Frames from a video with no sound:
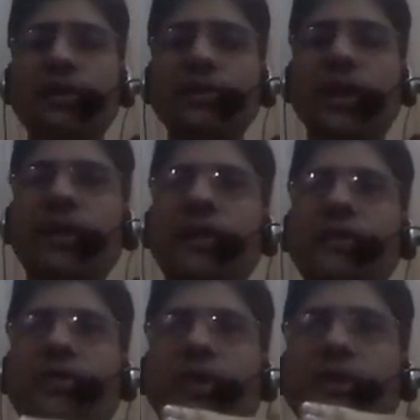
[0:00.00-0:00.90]
to putting the
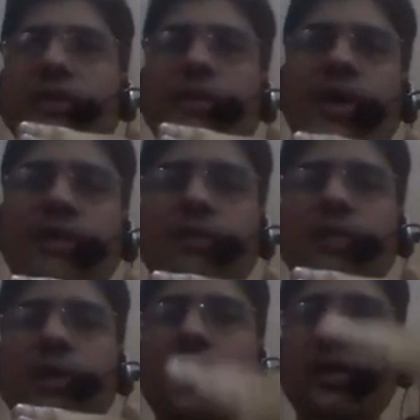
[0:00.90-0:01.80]
values, and
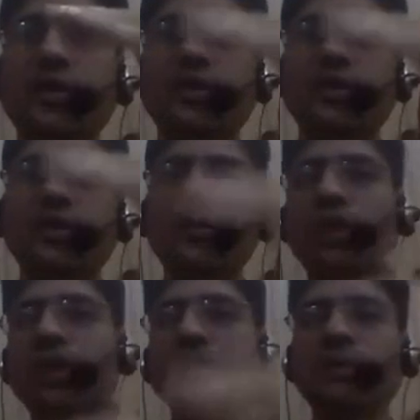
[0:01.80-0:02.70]
what is the
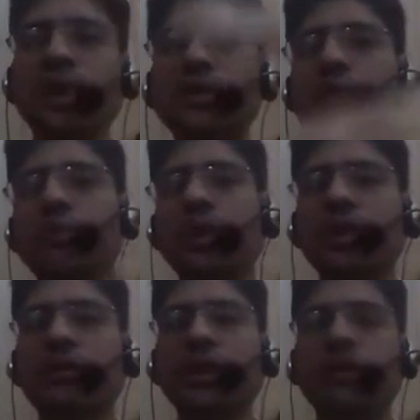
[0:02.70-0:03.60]
maximum limit? What
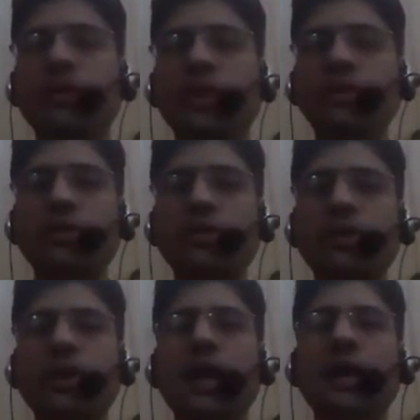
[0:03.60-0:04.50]
is the maximum
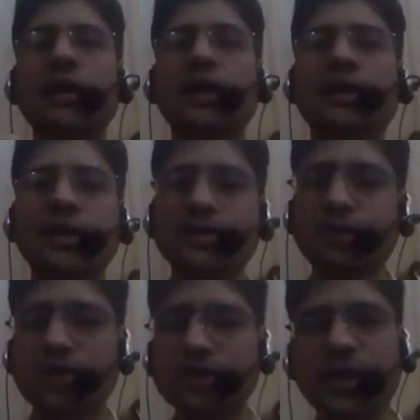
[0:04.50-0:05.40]
area where you can go
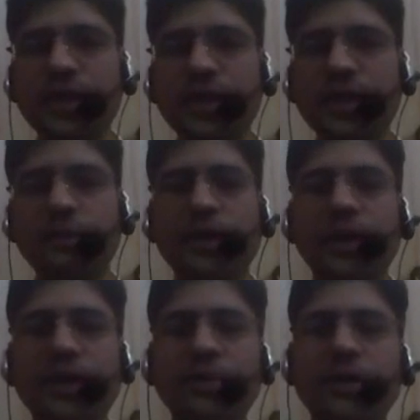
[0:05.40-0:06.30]
for? That
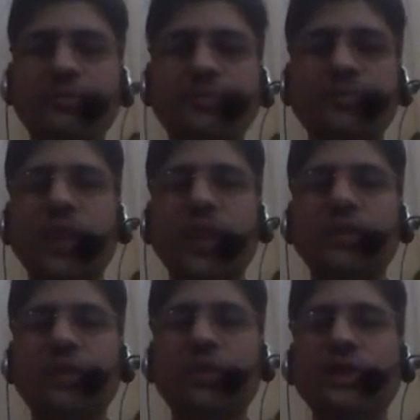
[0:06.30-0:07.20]
is your segment
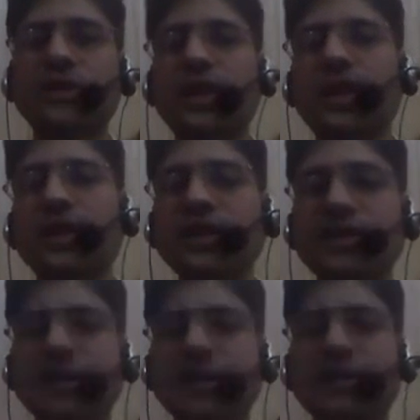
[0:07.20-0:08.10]
limit.
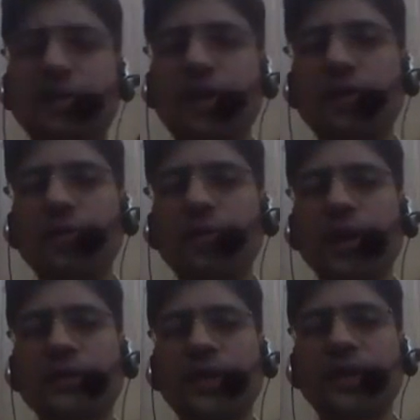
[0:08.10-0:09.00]
So physical
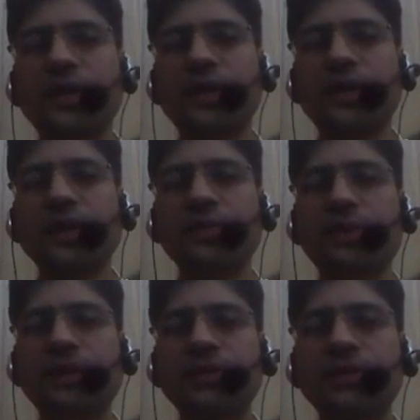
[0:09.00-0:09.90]
address is equal to
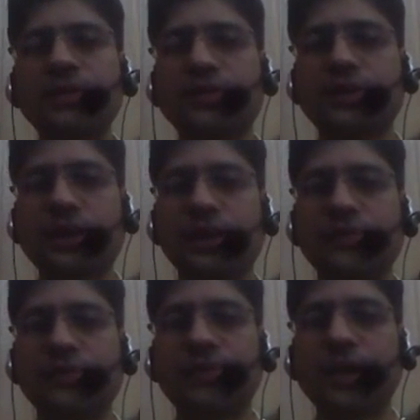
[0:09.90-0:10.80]
base address
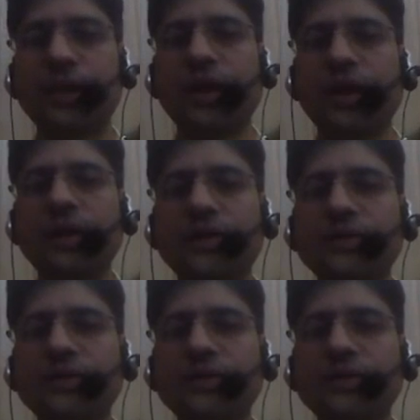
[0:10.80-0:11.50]
plus offset.